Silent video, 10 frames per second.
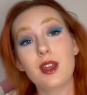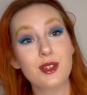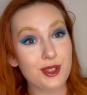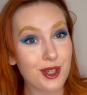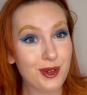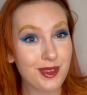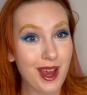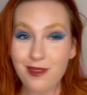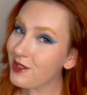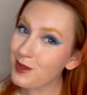So
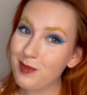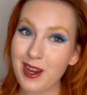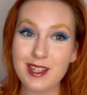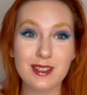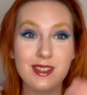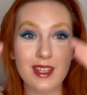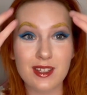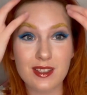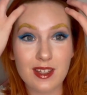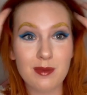that was my
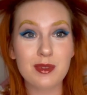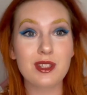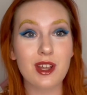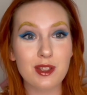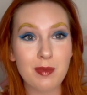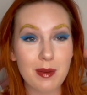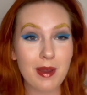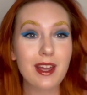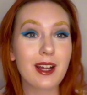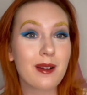The Sims Does My
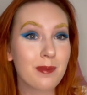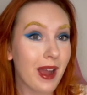Makeup.